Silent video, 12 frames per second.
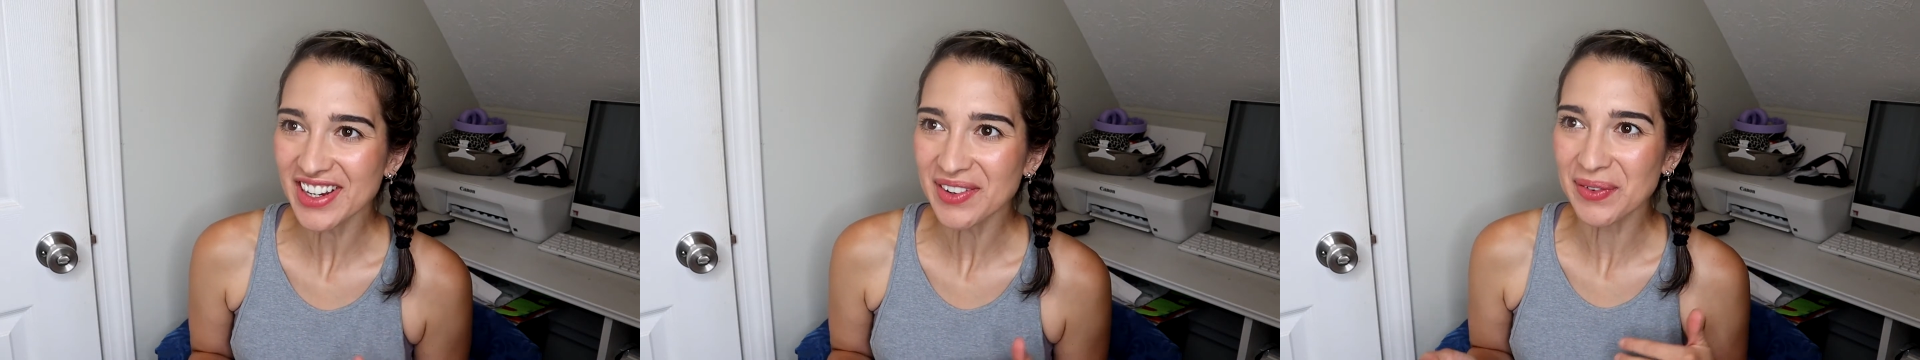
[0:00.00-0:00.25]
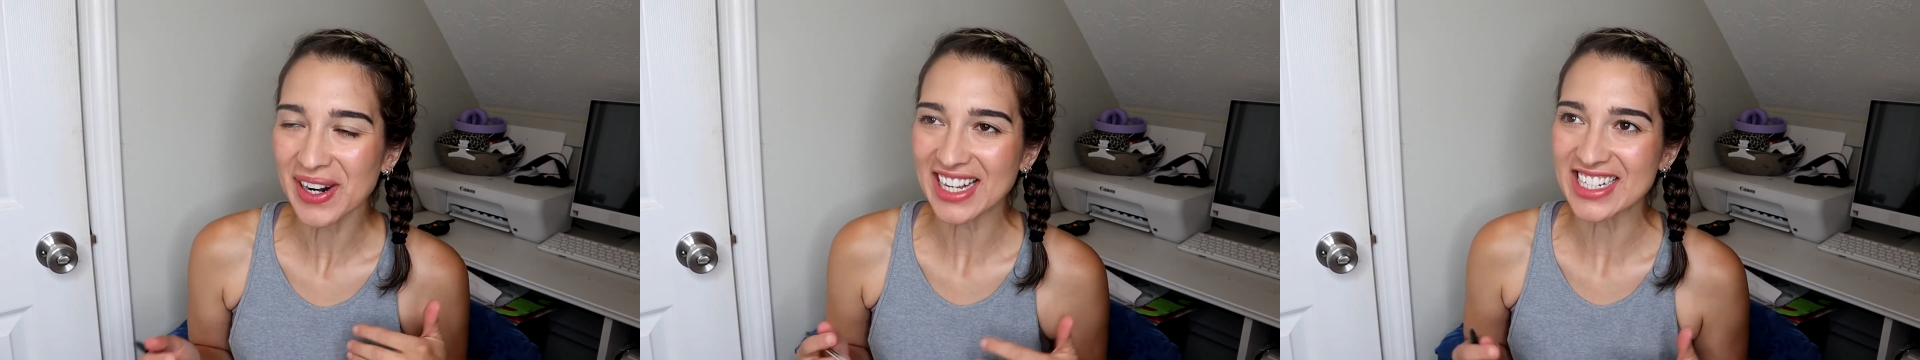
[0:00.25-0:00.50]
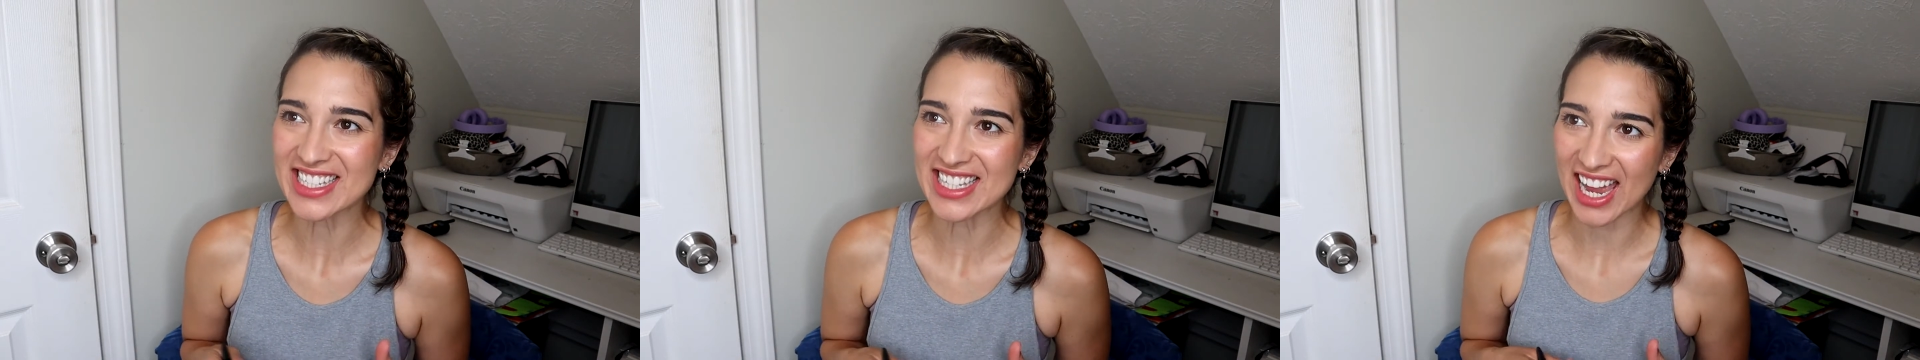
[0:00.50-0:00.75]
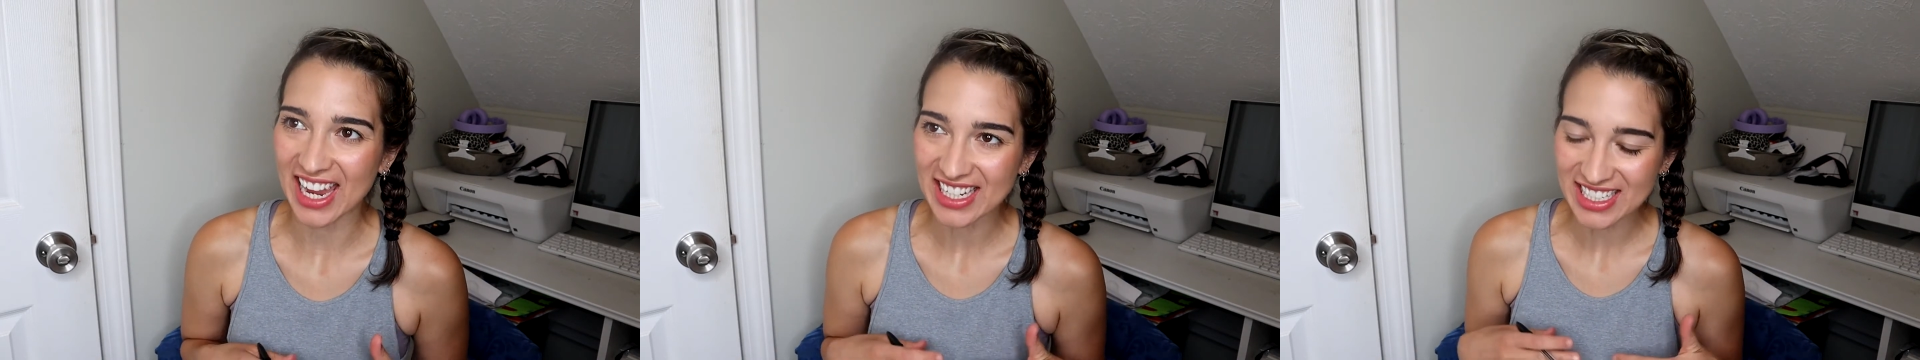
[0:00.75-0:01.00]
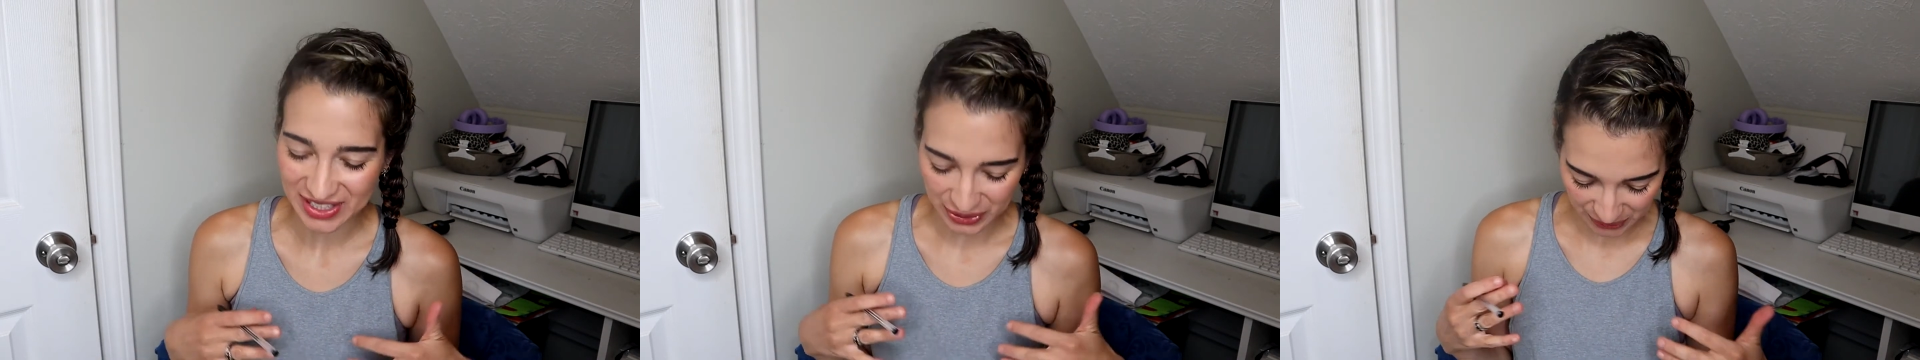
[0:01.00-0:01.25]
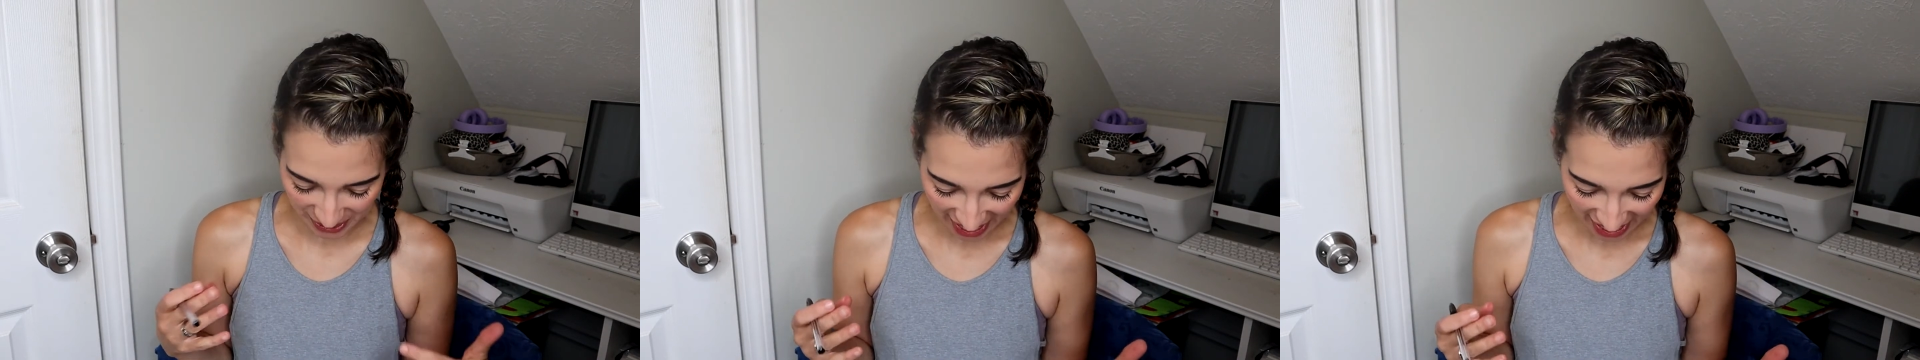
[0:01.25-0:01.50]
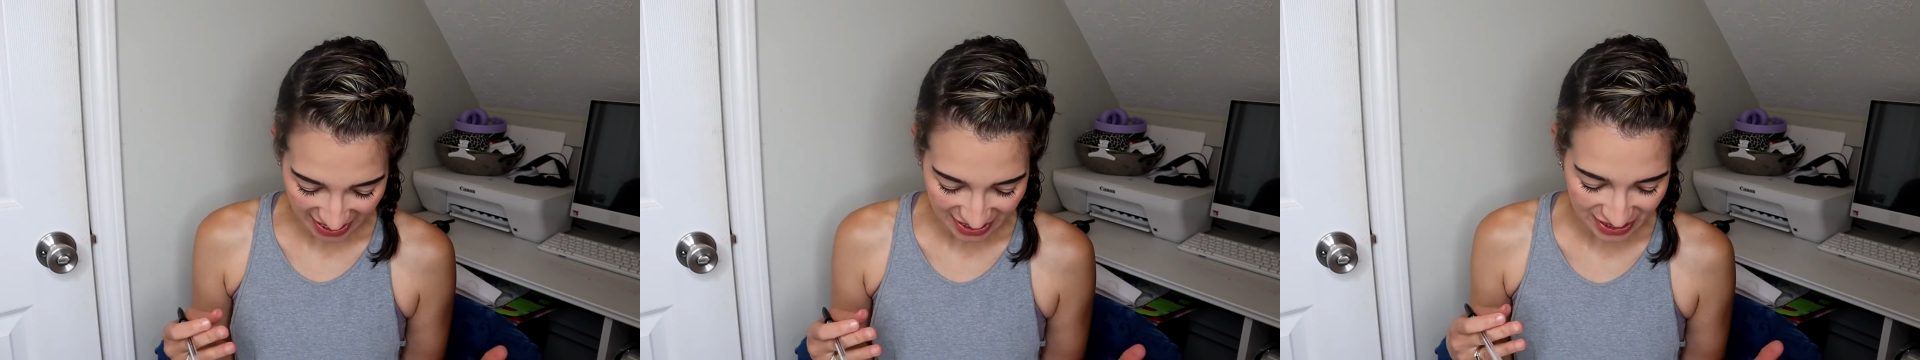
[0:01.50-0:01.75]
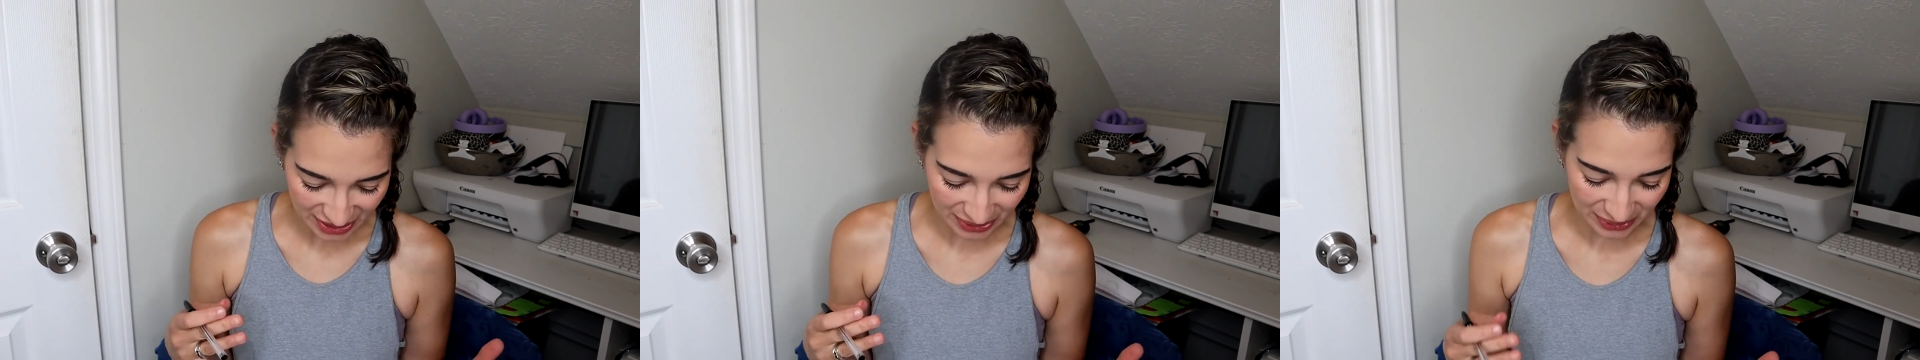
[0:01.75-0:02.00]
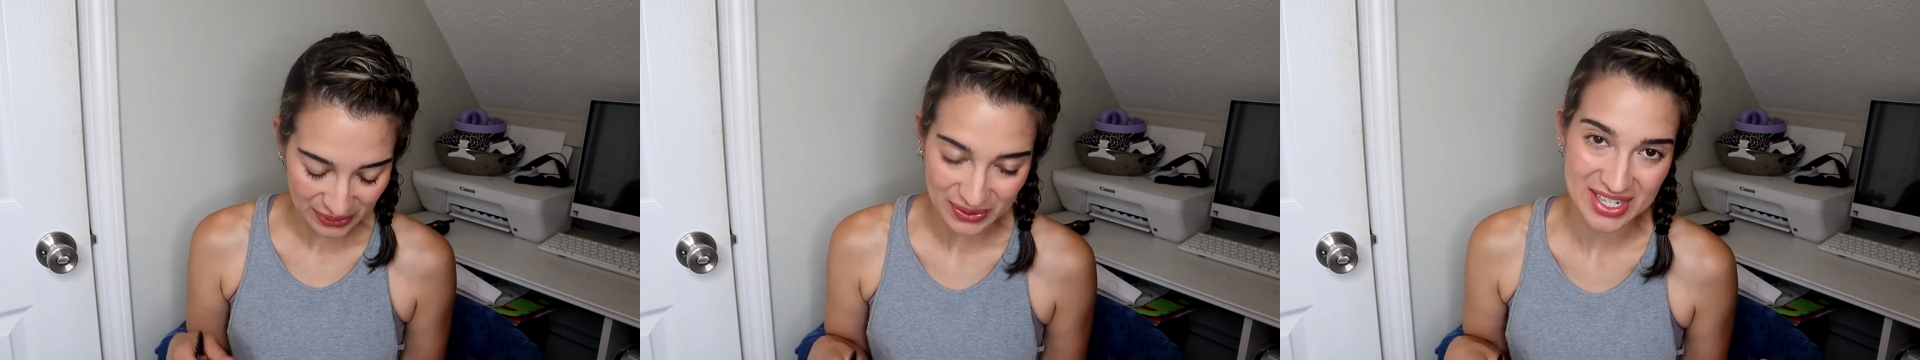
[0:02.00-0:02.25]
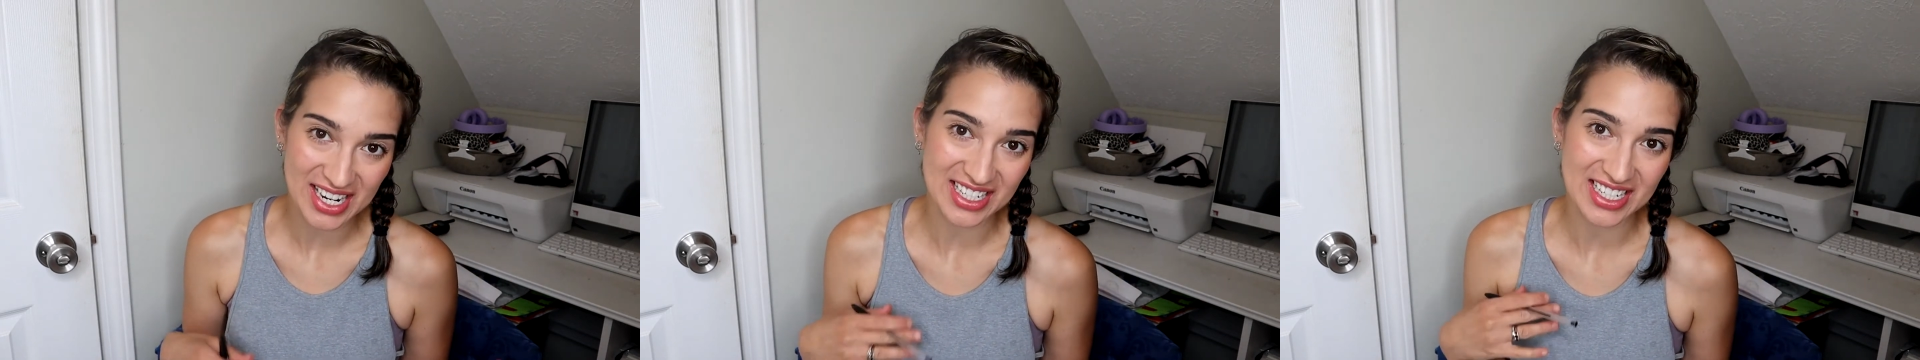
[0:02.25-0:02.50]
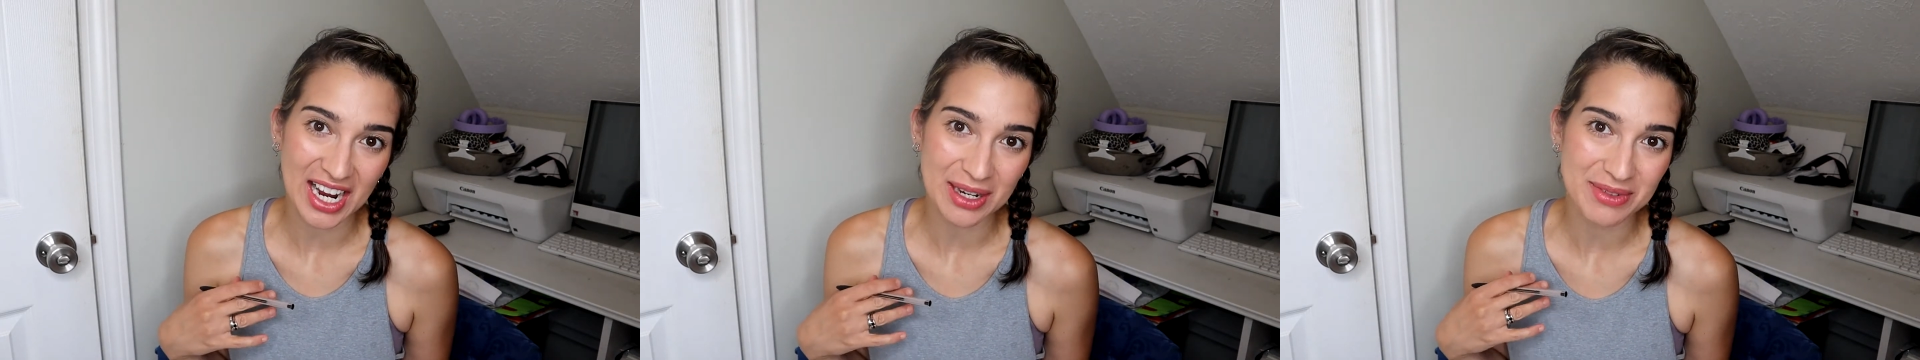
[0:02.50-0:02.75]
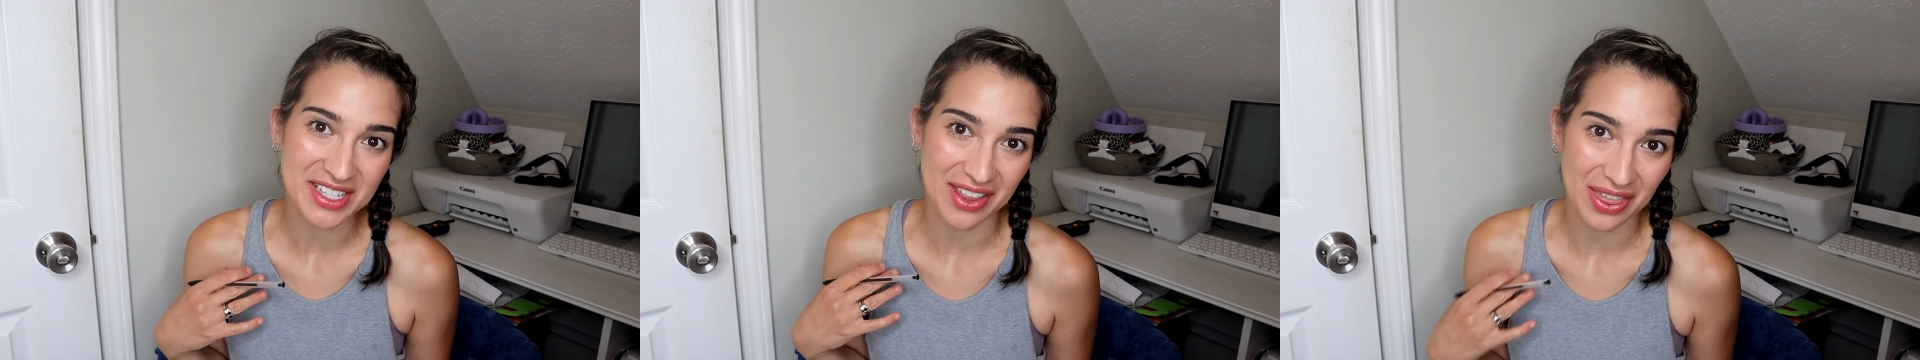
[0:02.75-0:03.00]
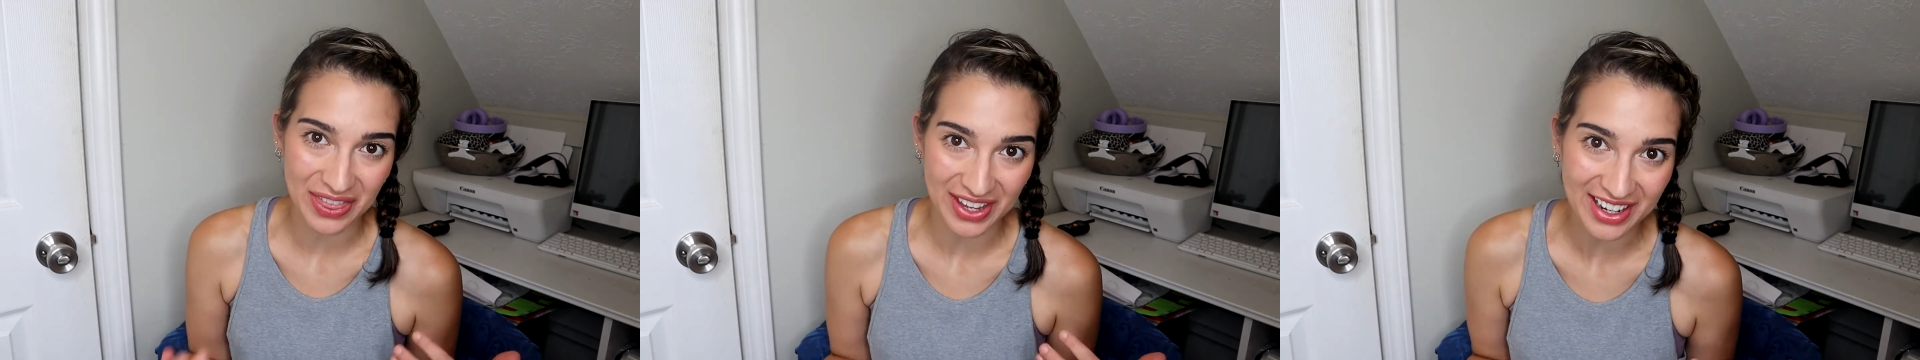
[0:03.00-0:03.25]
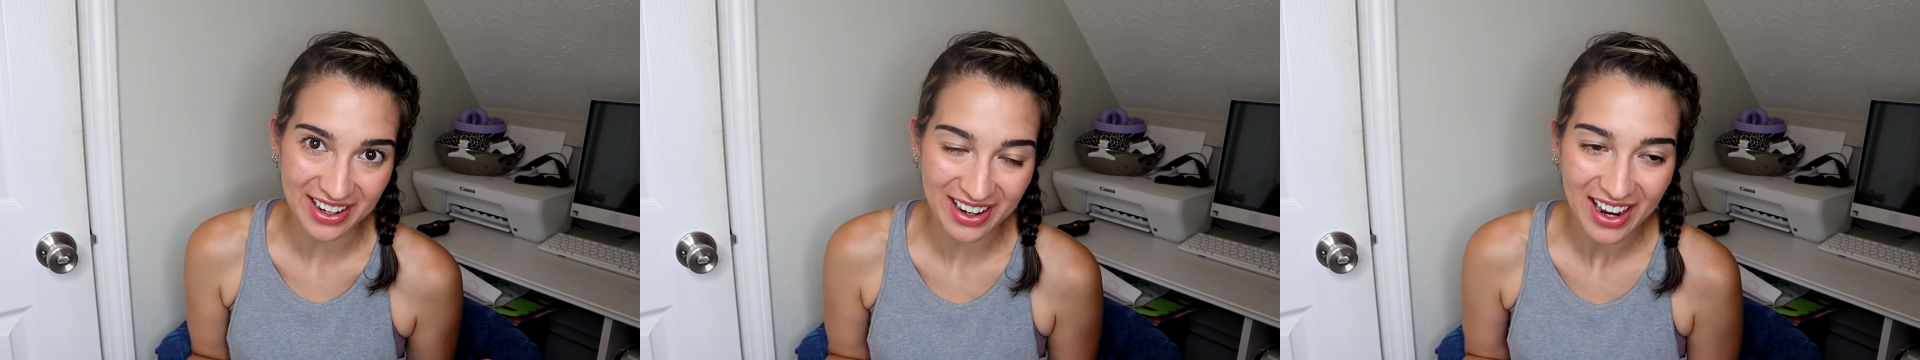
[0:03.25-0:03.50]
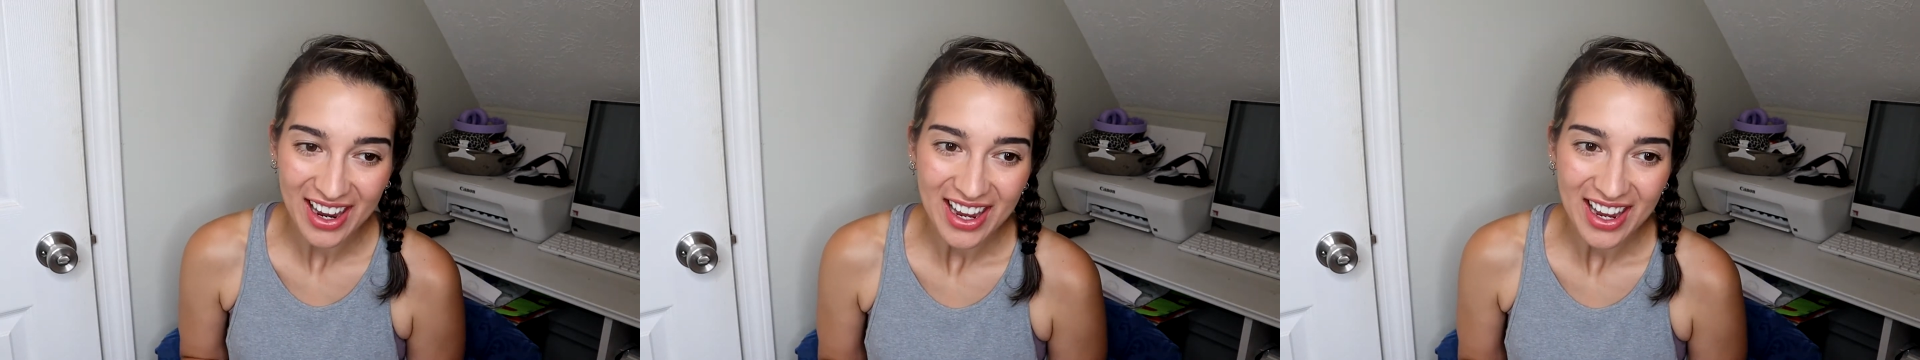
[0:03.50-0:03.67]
when I say it's okay to take time to think,